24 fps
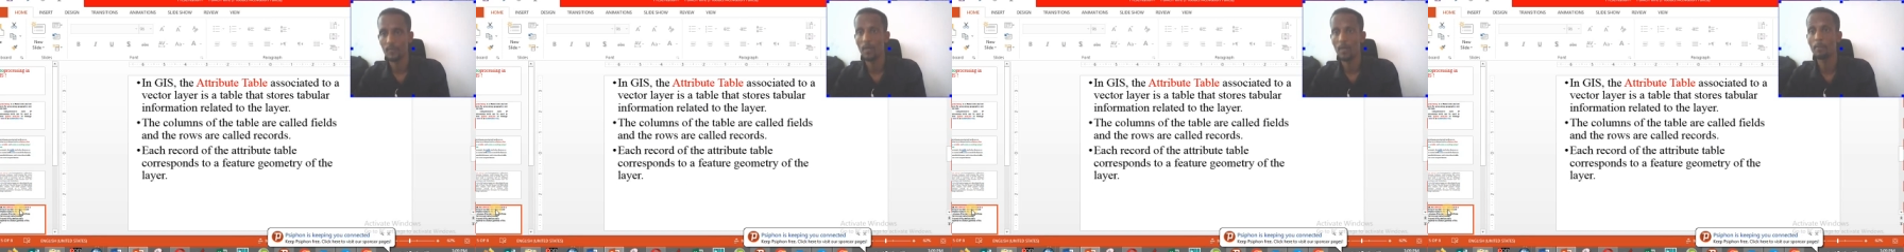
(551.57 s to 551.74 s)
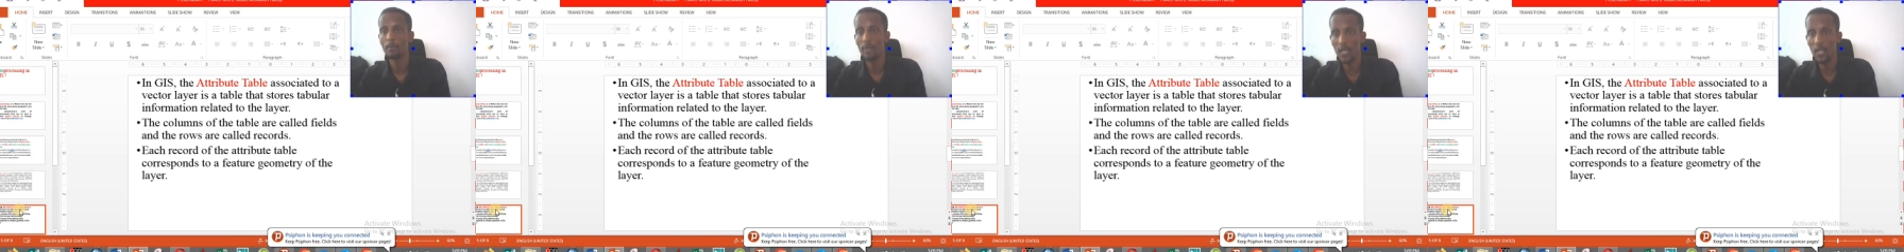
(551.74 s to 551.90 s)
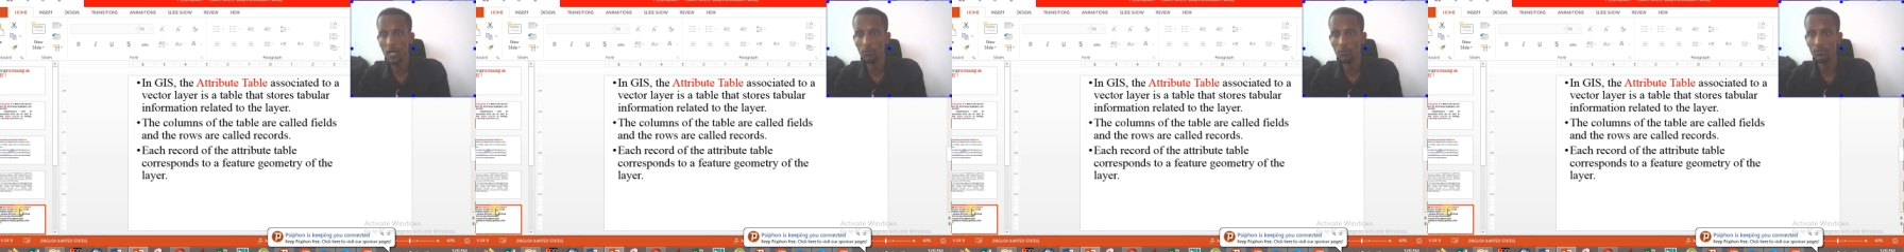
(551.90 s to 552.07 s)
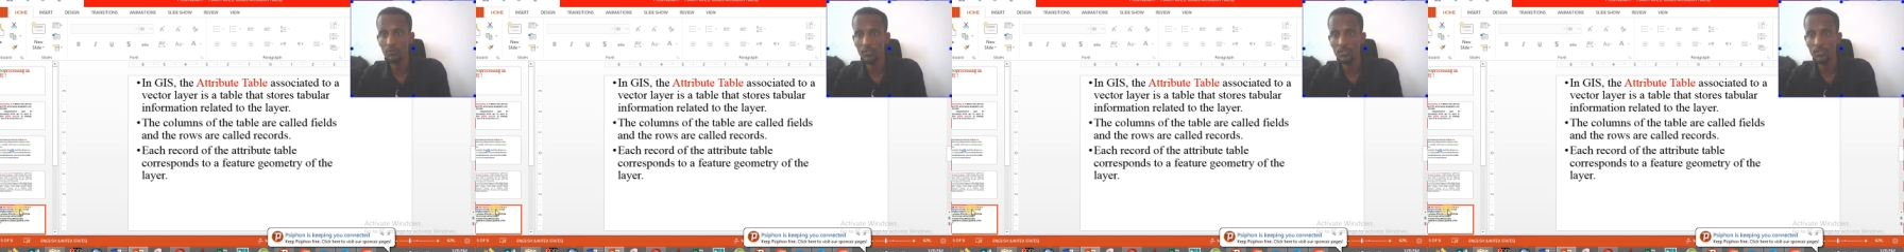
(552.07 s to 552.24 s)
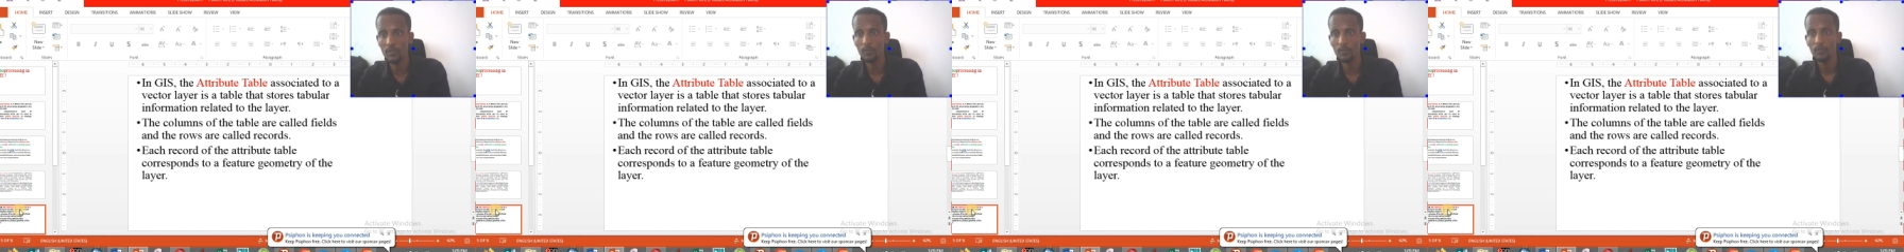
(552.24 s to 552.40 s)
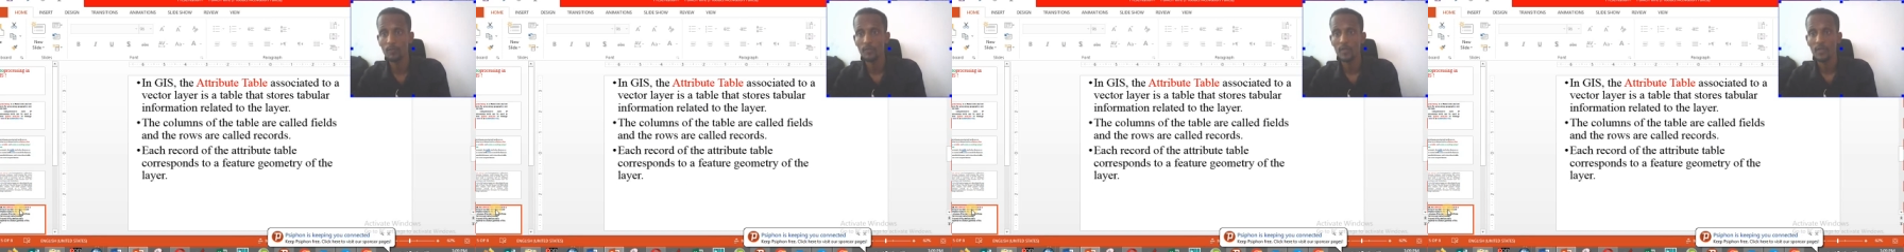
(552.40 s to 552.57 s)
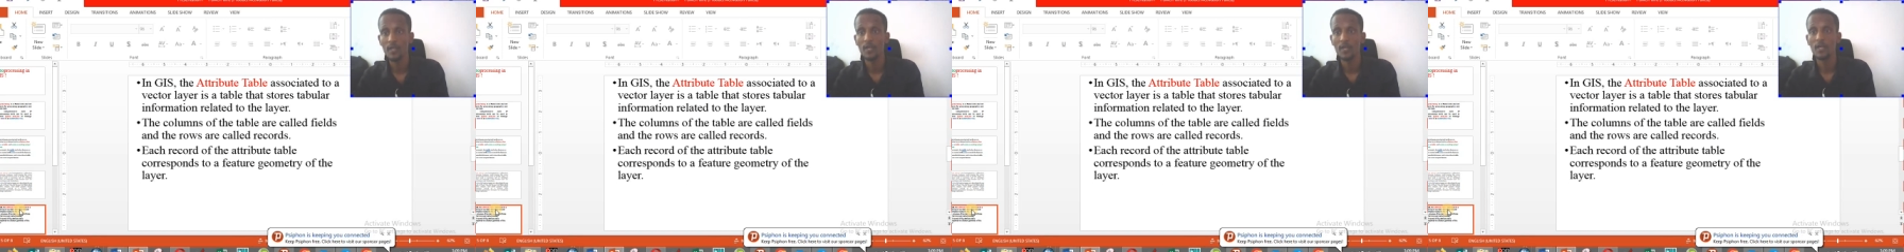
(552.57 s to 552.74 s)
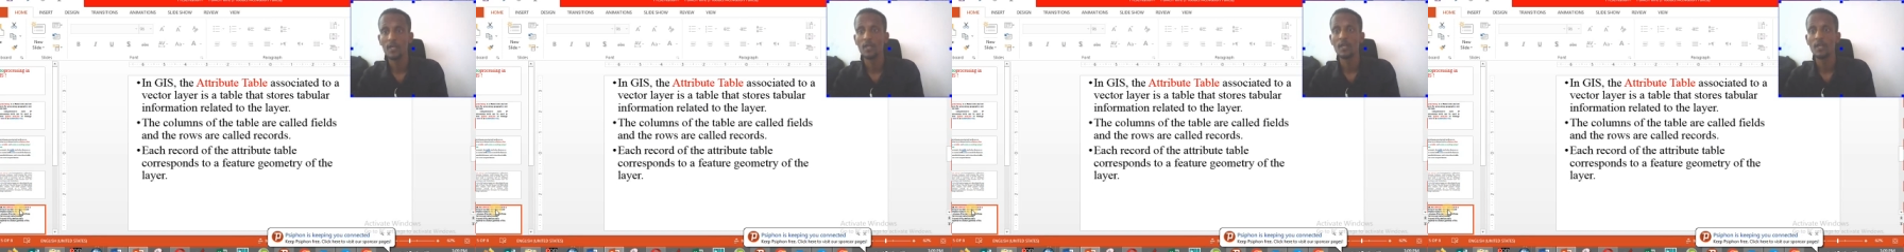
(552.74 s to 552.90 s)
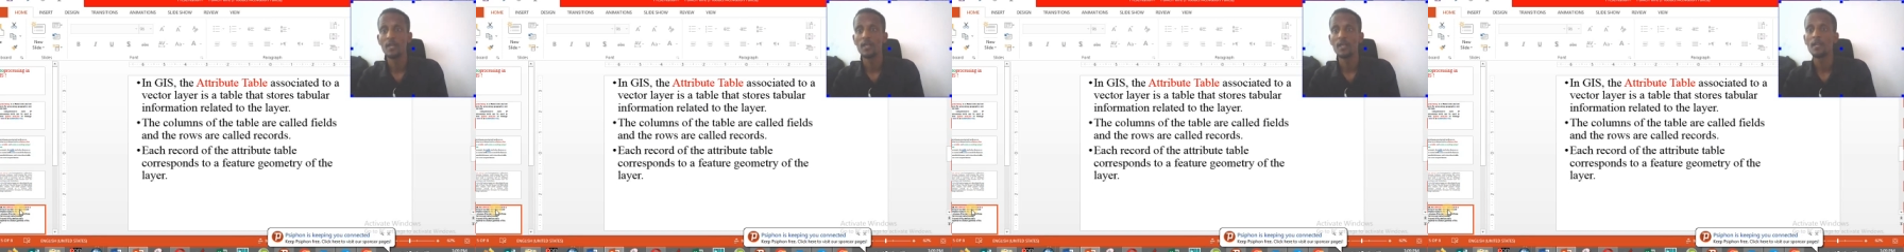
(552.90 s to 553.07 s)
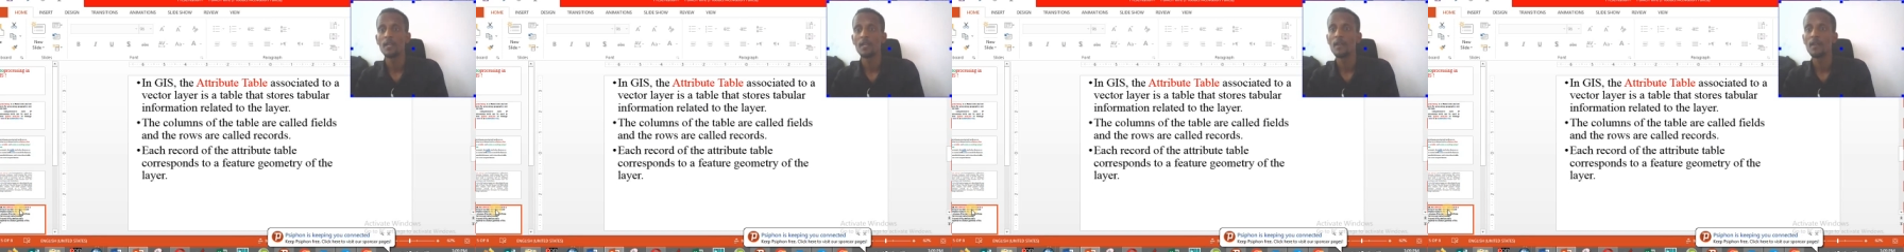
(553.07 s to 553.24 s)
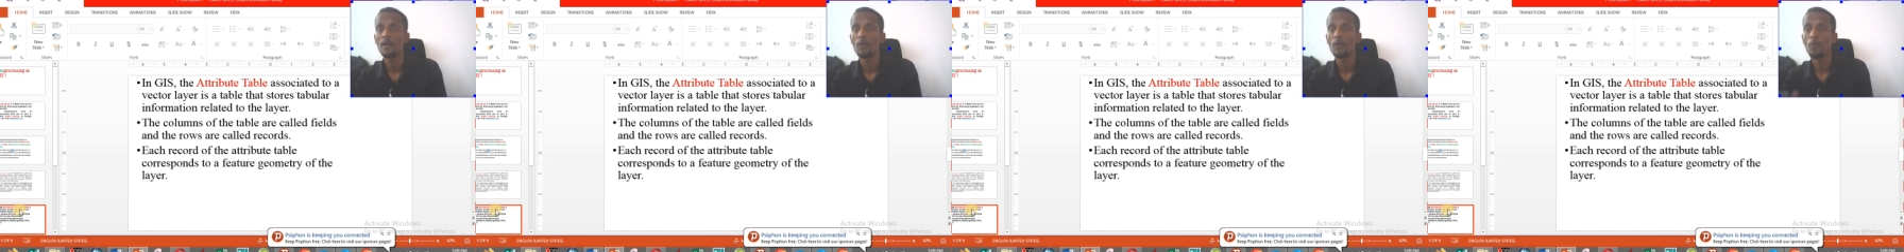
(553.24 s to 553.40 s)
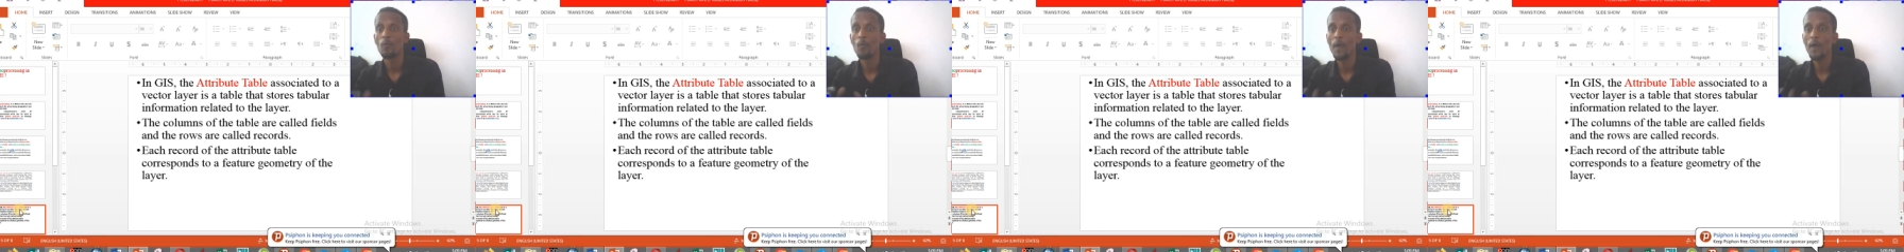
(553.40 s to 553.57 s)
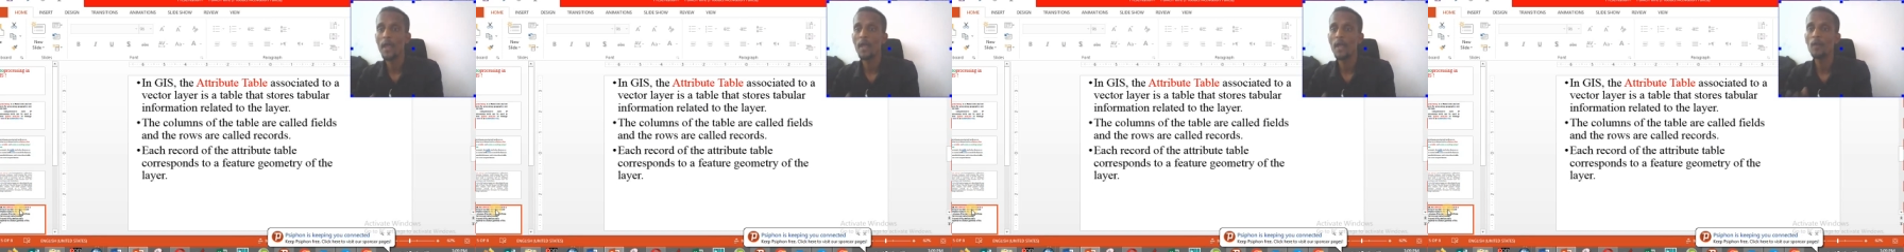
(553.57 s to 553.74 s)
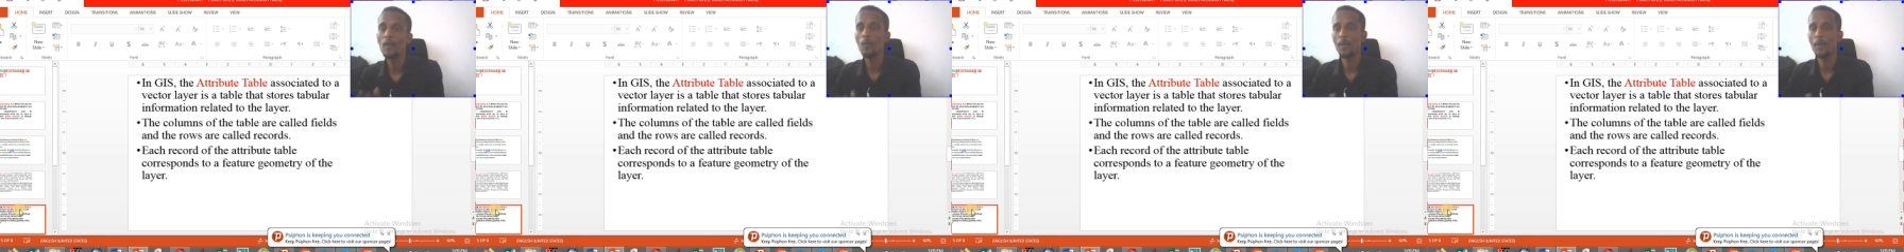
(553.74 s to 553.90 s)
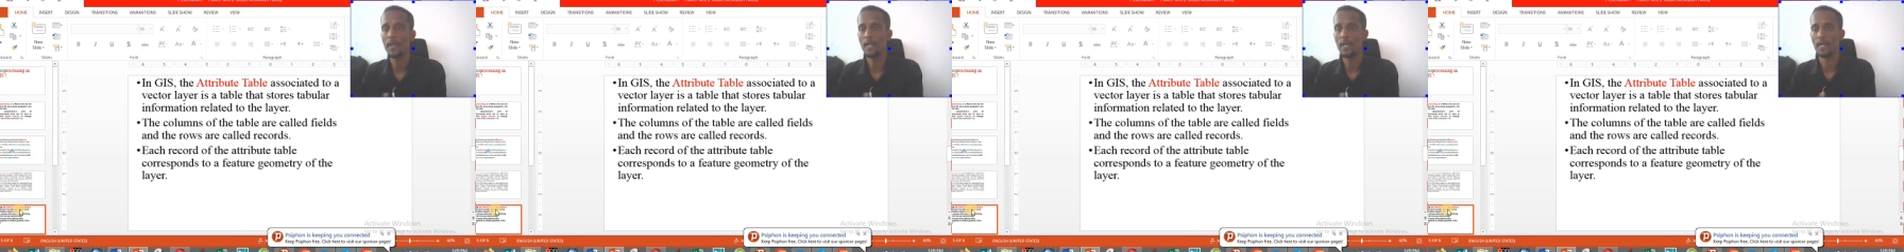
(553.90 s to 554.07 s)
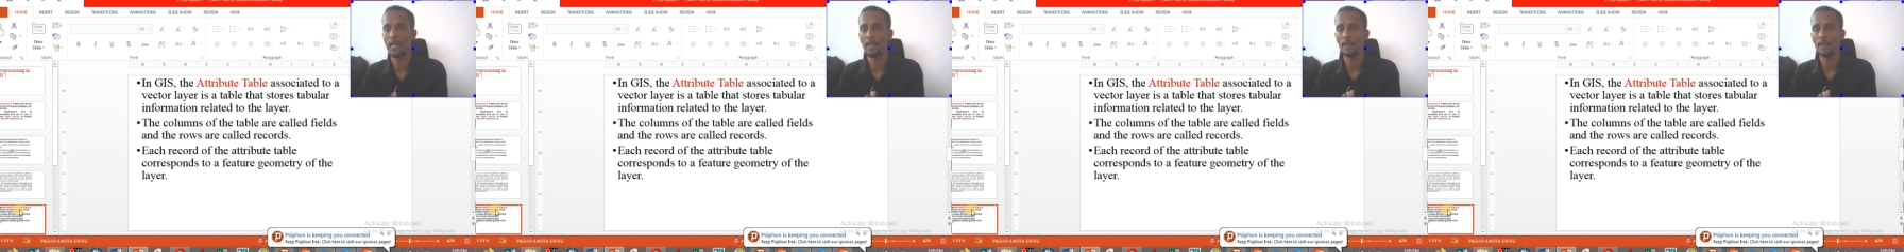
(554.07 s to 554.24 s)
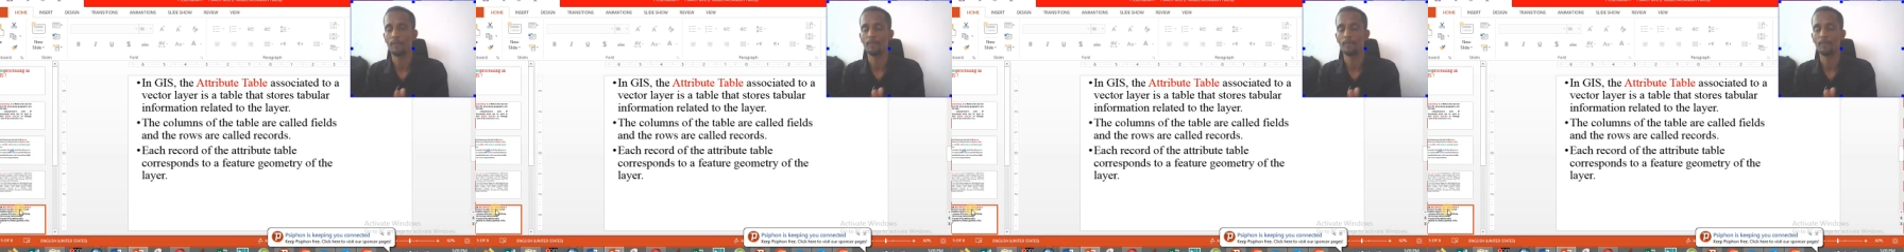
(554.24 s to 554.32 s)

because when we